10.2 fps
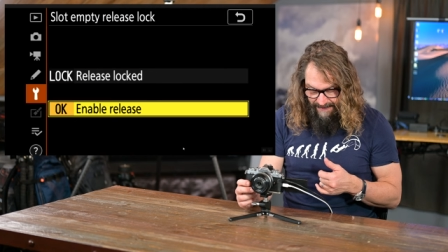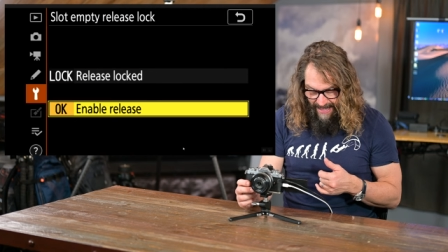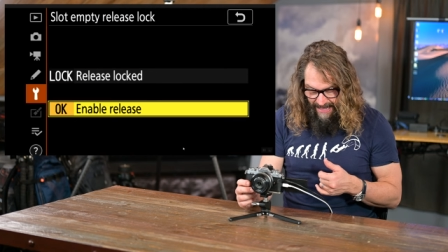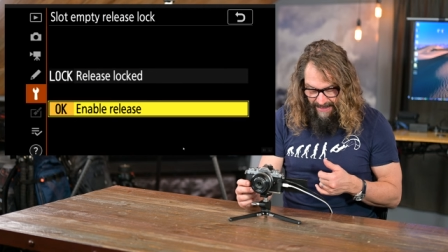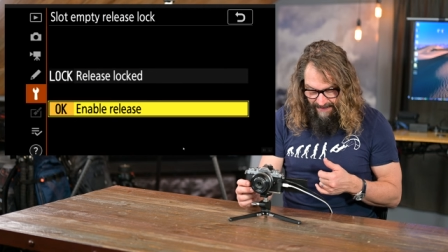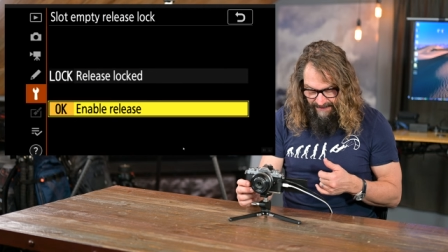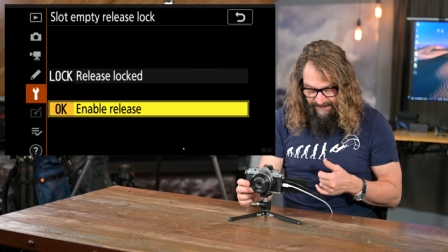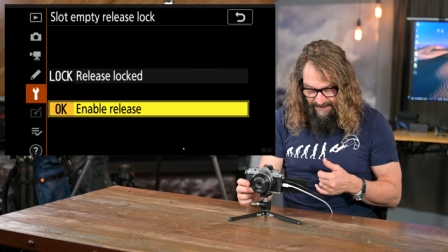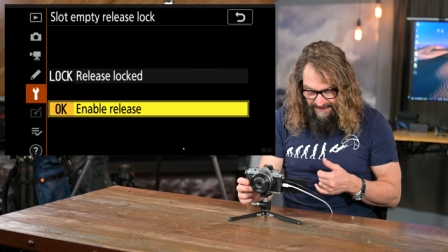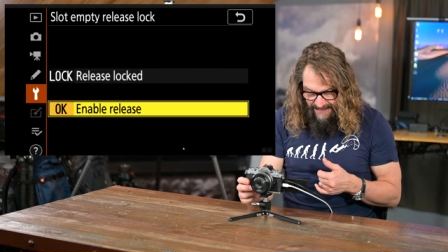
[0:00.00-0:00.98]
that. I
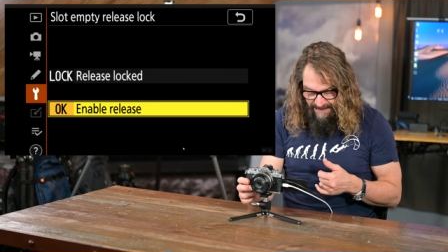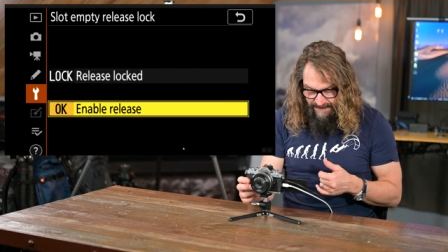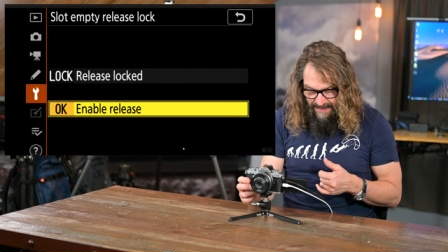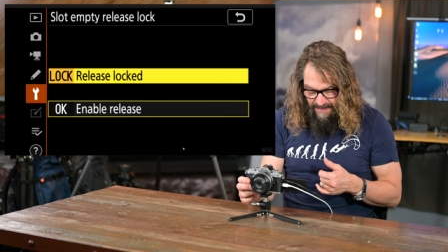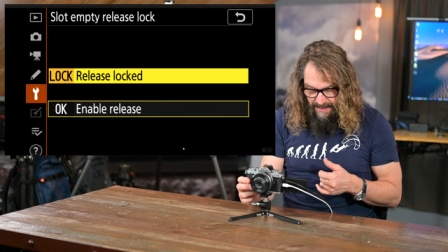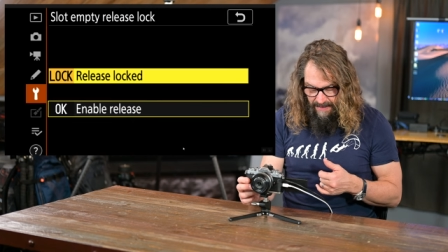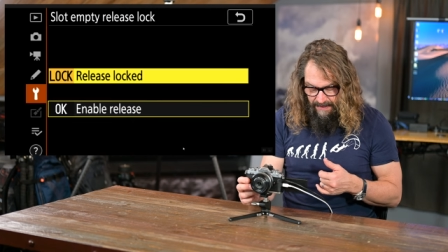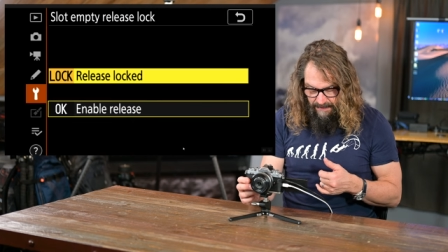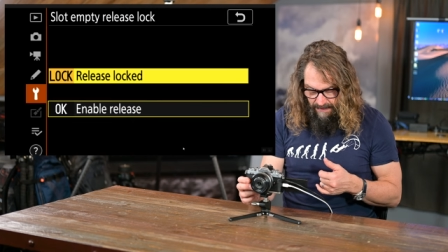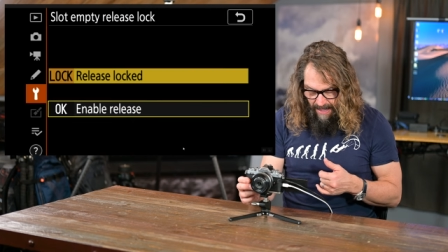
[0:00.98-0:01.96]
like to leave it
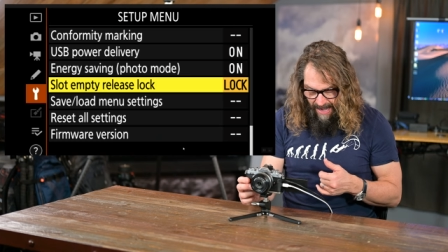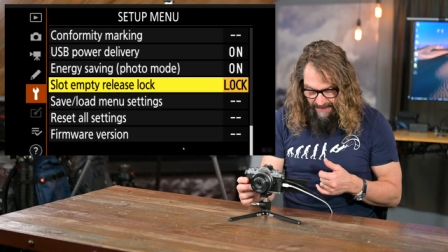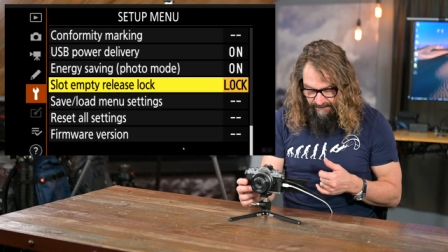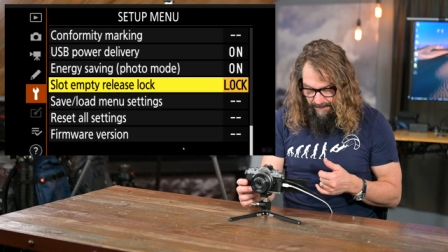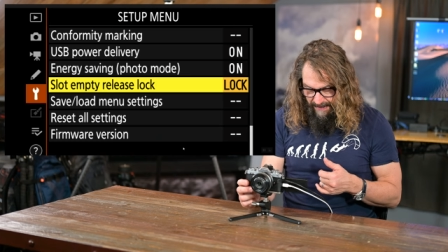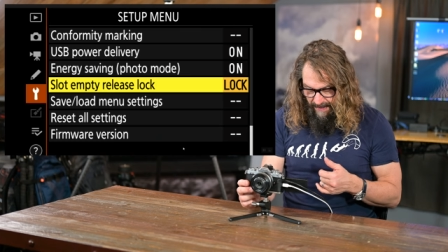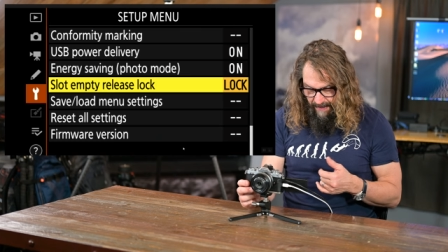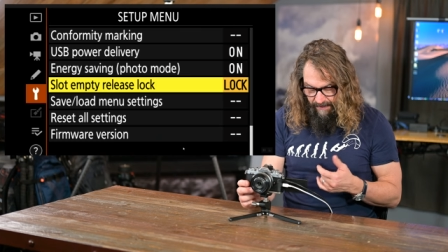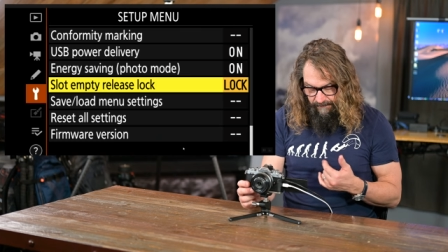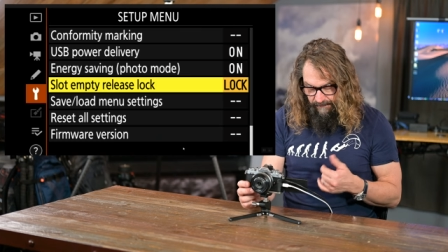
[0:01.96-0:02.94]
locked
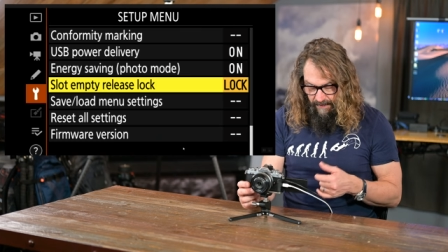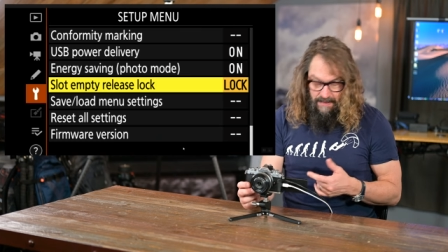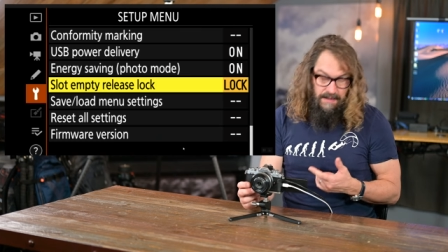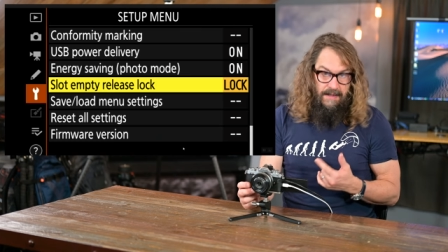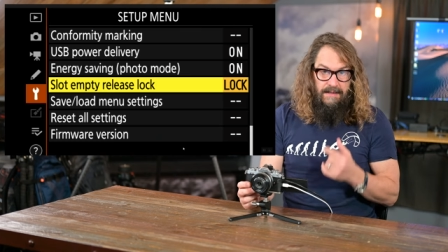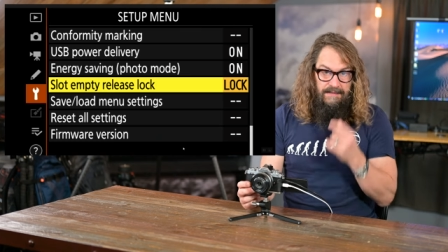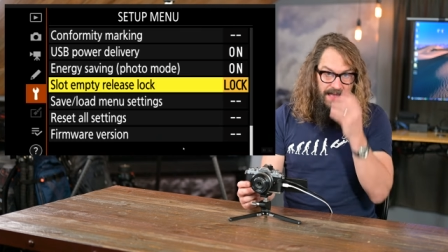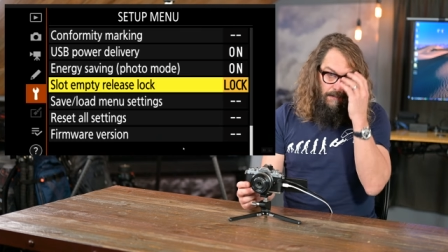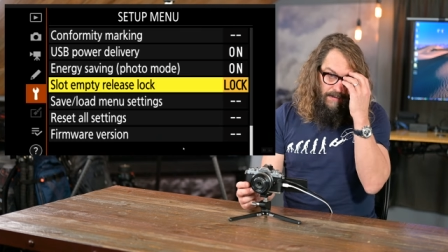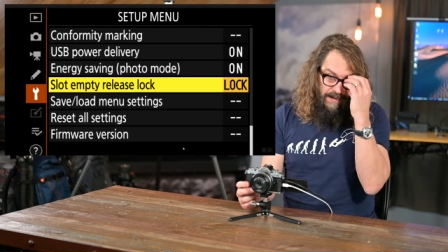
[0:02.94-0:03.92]
because
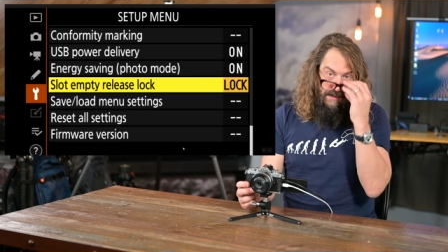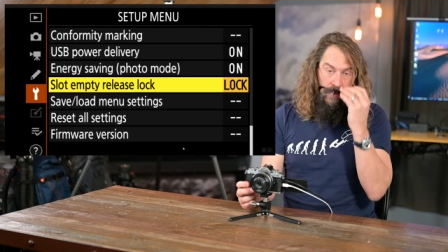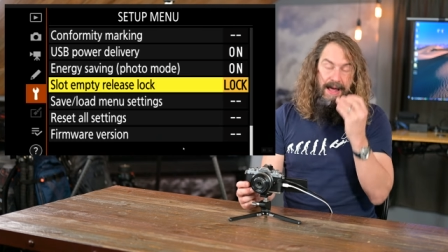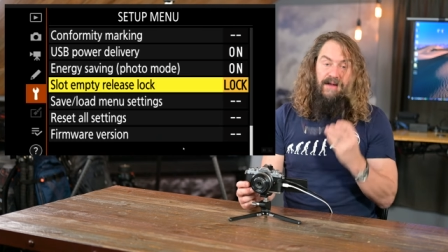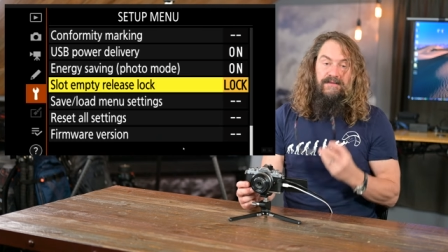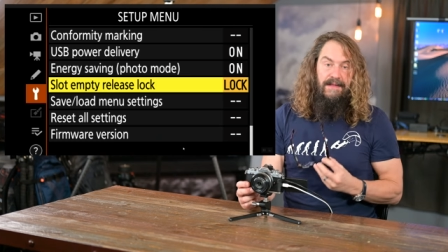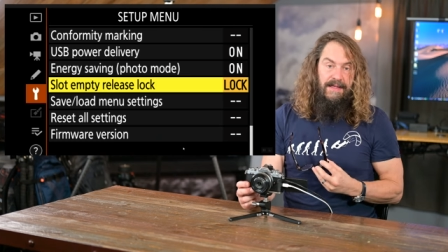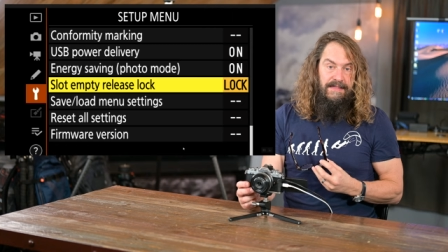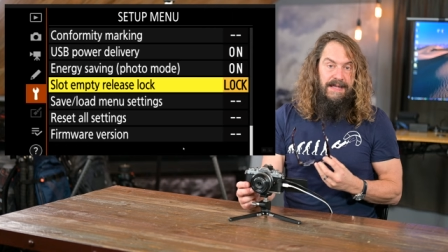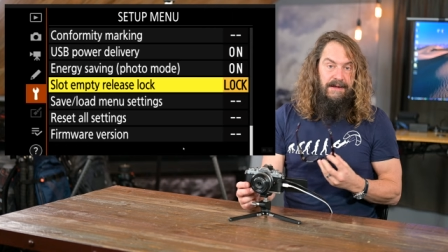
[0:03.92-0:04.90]
that way you don't
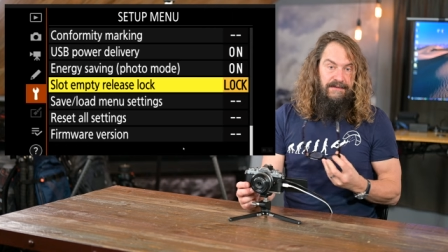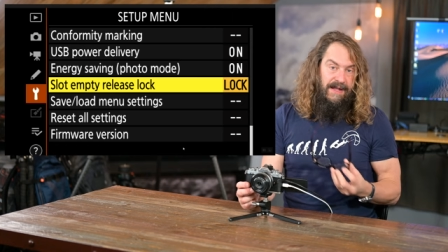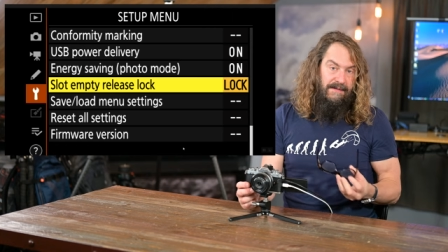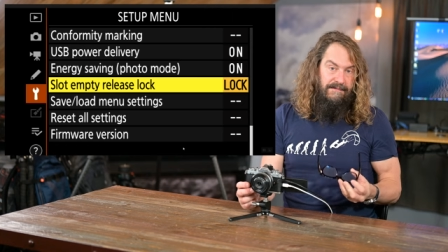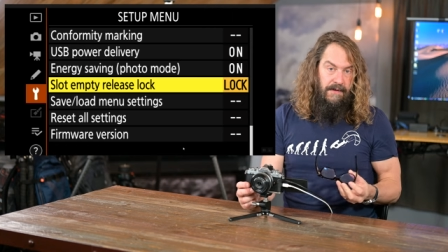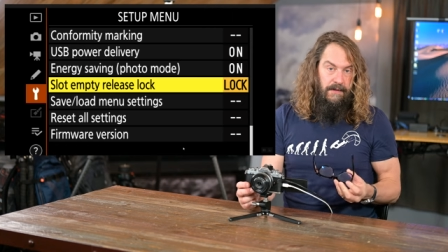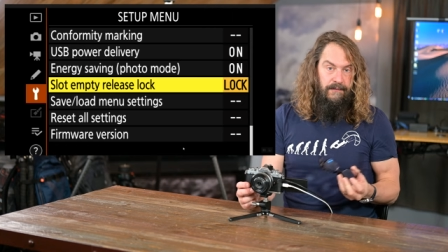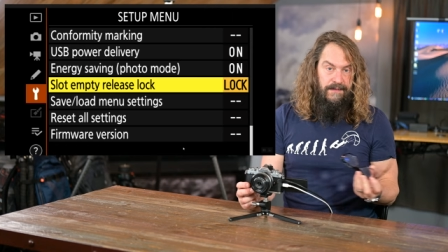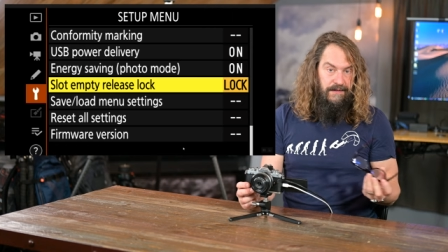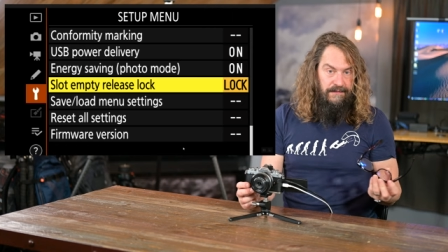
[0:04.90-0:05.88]
accidentally think you're taking
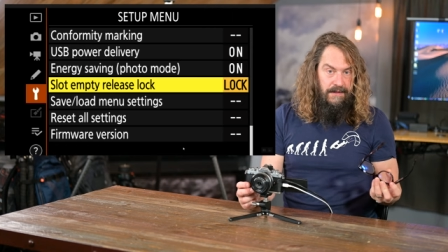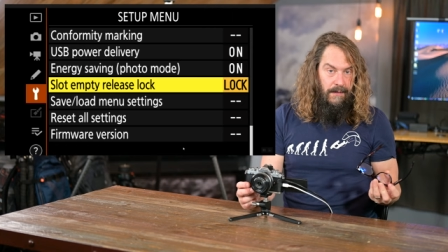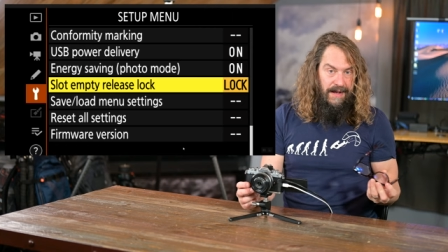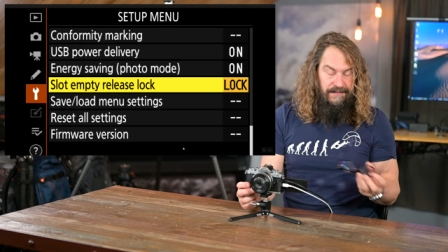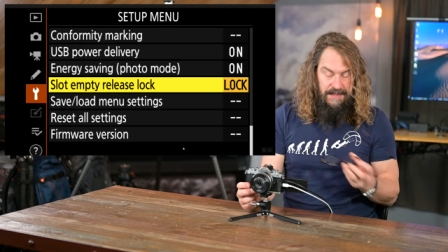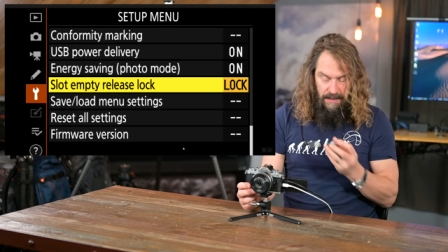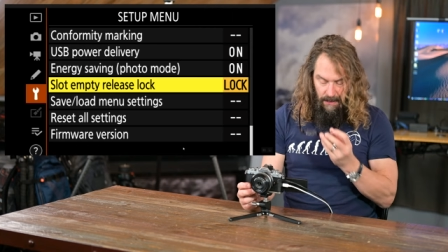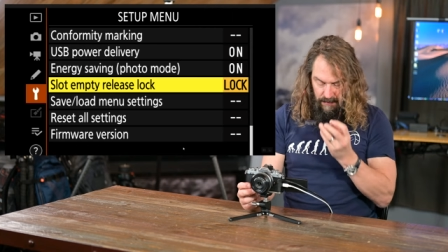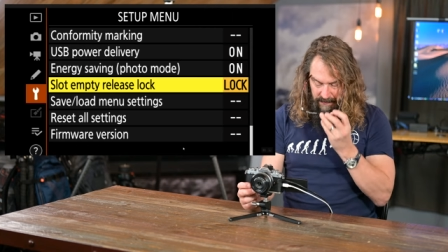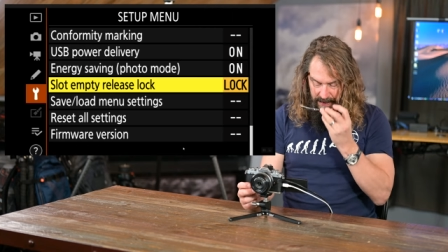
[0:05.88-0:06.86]
photos when there's no S D
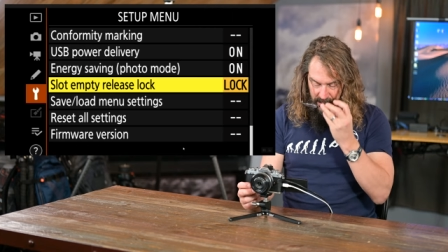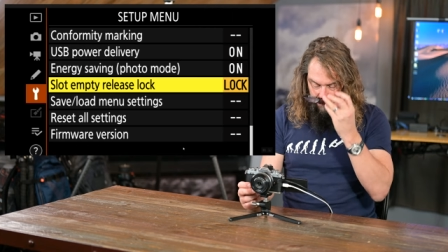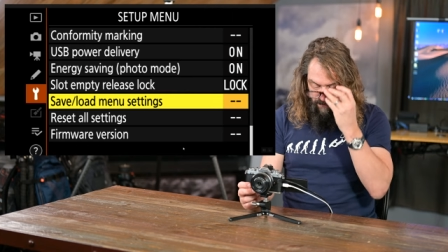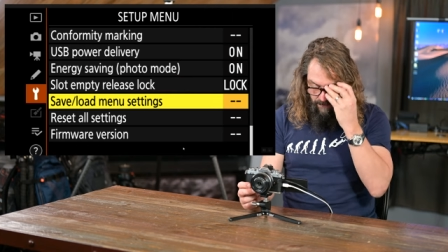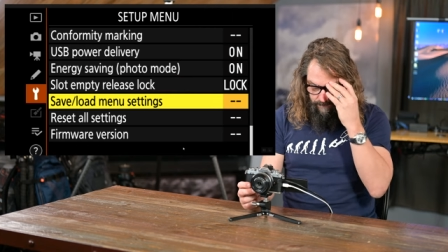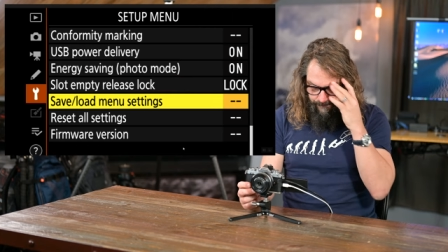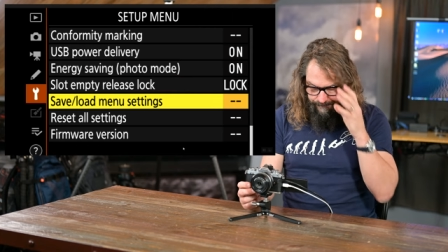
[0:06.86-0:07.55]
card in the camera.